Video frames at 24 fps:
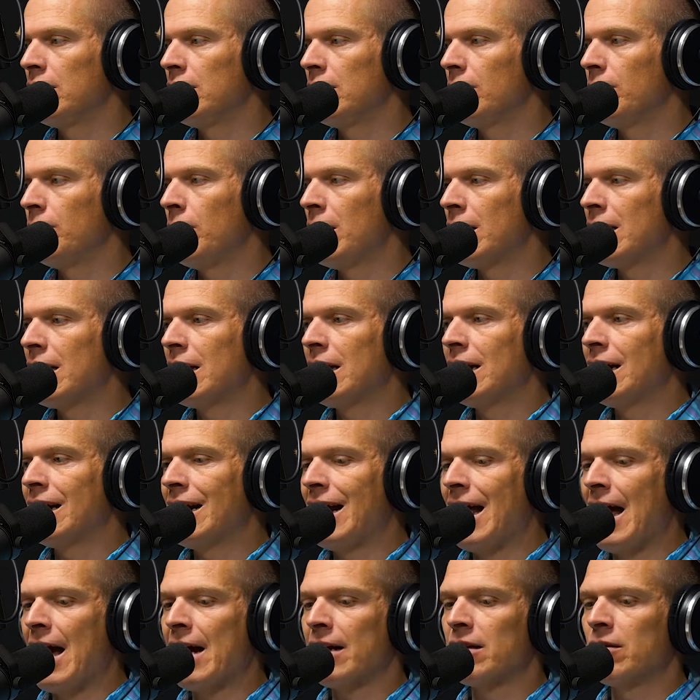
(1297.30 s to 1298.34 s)
making it
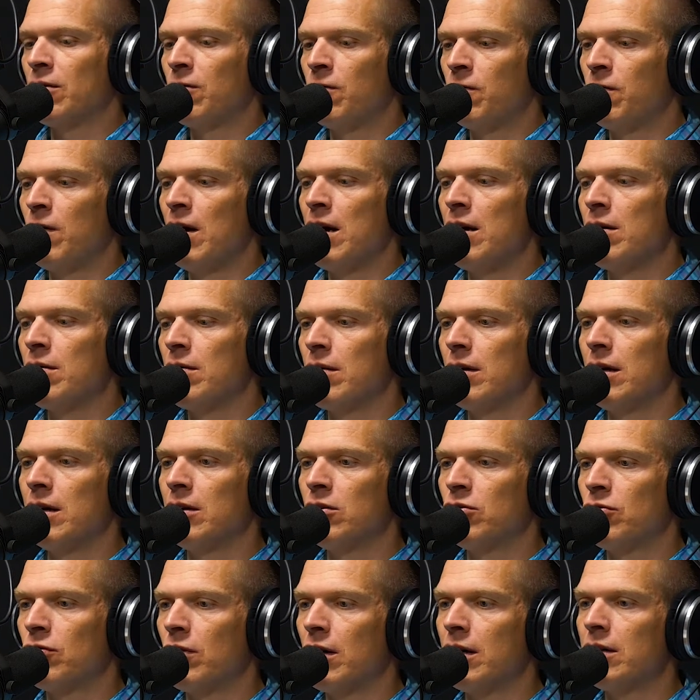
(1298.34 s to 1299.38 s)
an act of faith
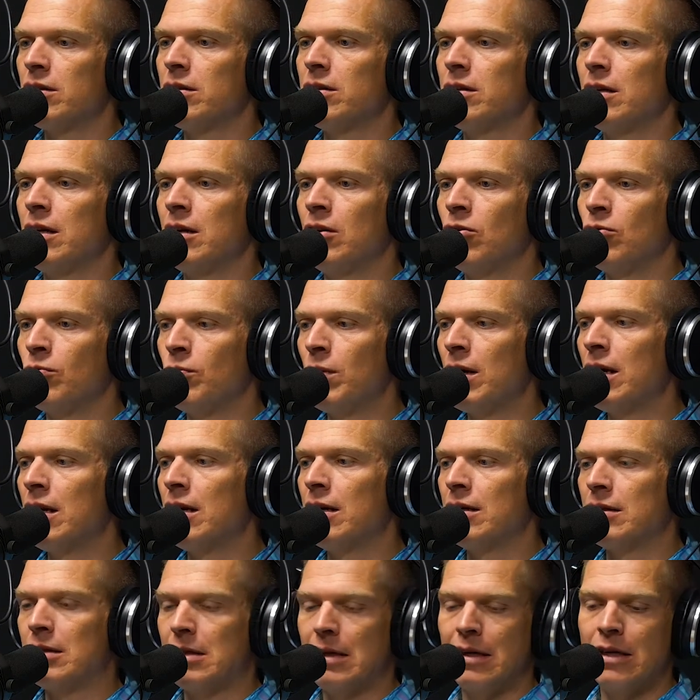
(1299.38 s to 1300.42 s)
and trust and
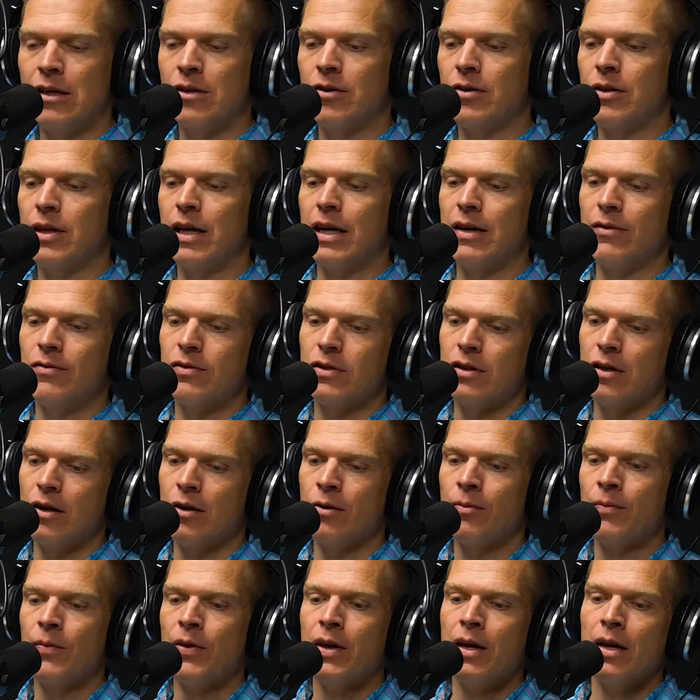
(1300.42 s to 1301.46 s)
obedience in your life.
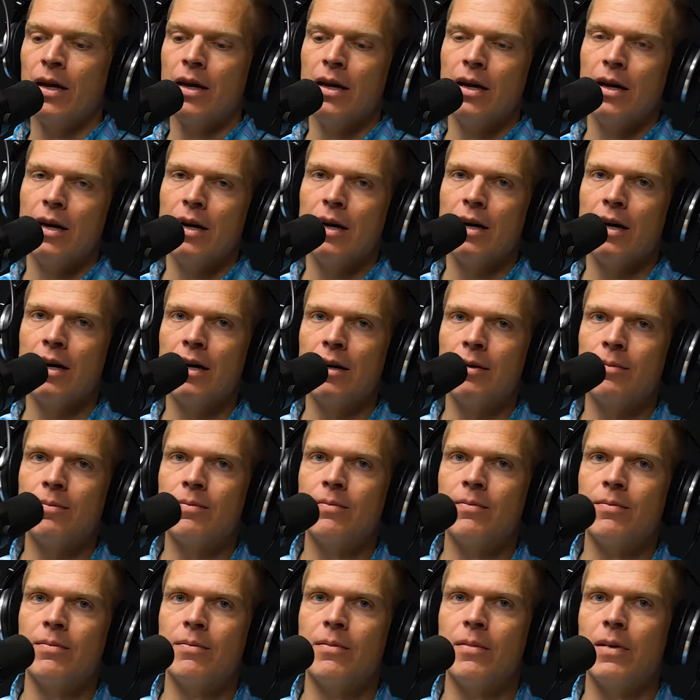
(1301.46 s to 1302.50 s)
So
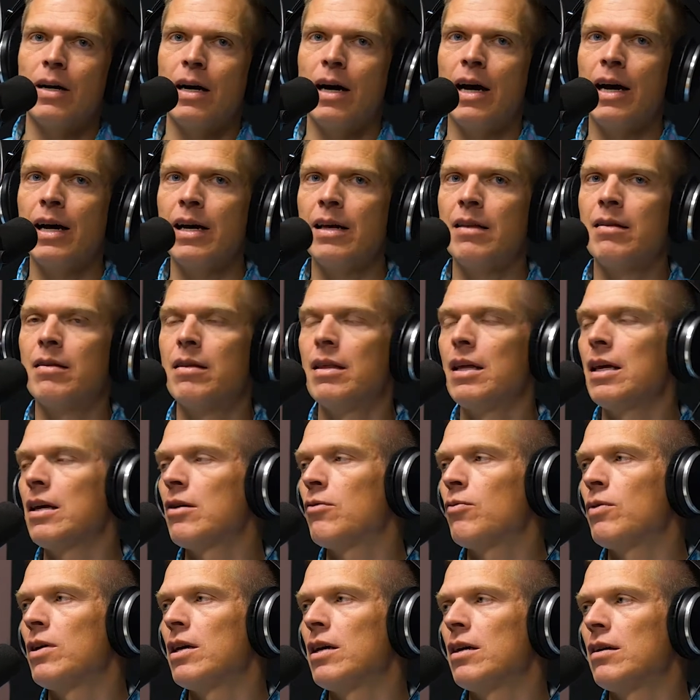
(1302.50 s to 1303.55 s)
I
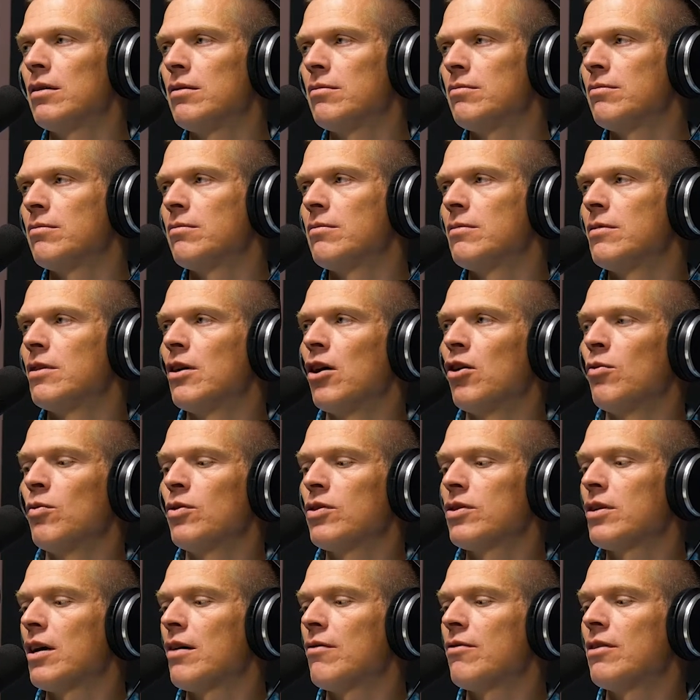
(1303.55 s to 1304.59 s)
think we
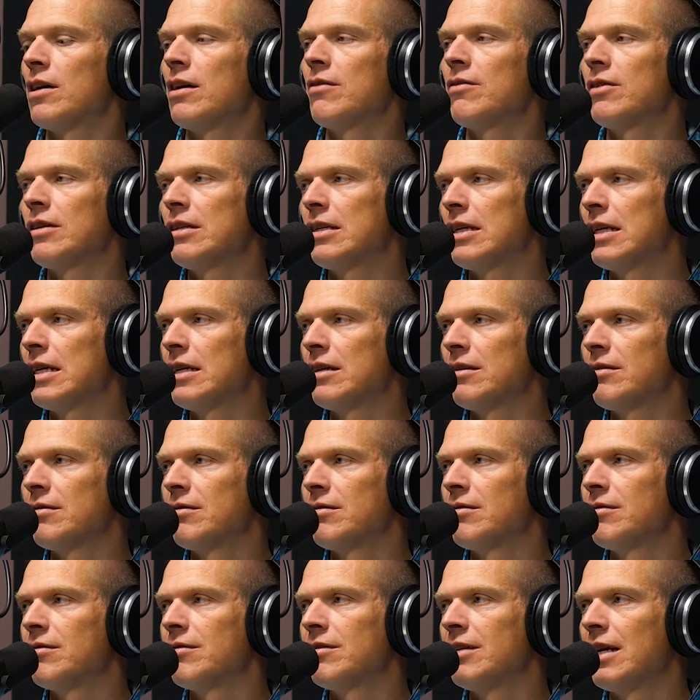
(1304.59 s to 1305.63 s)
almost covered everything.
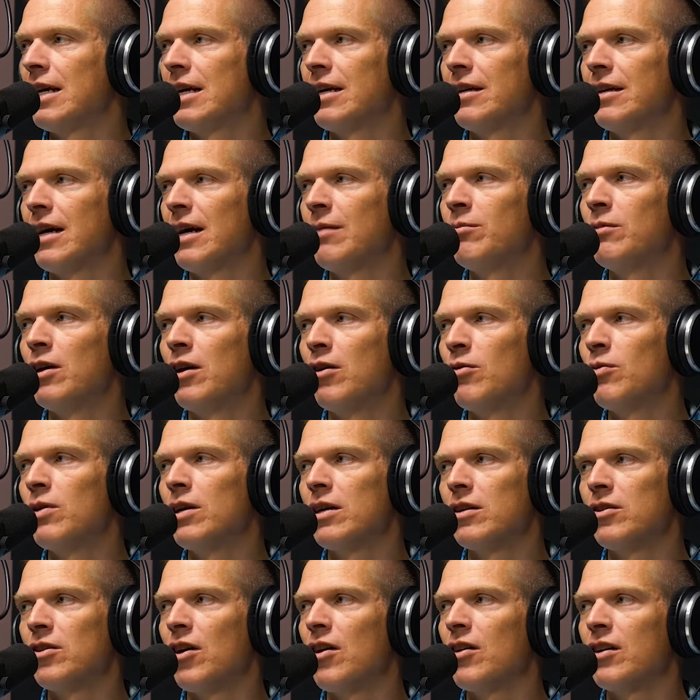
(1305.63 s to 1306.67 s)
Dan, I know we
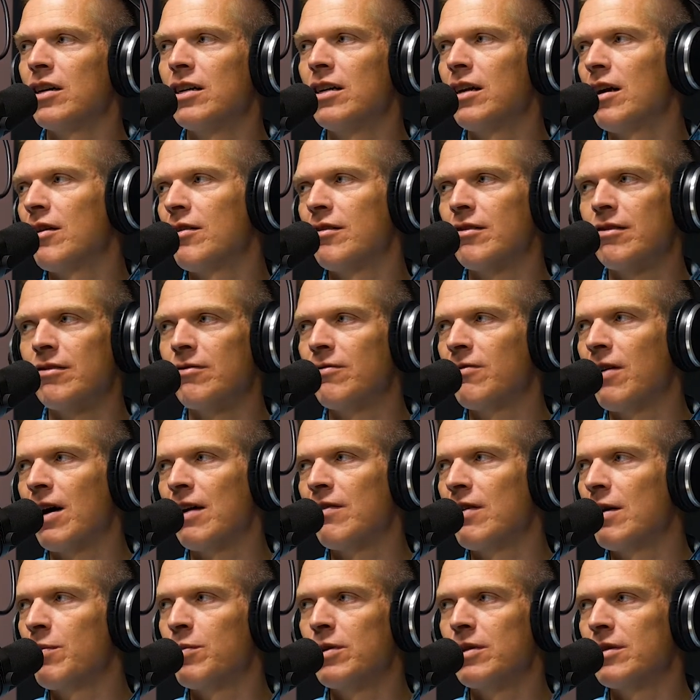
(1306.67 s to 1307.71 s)
could talk another
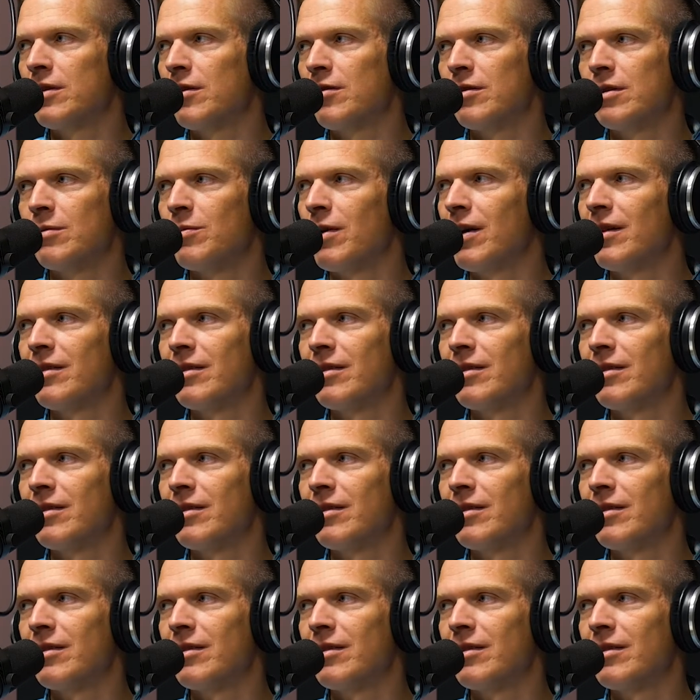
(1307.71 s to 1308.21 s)
5 episodes about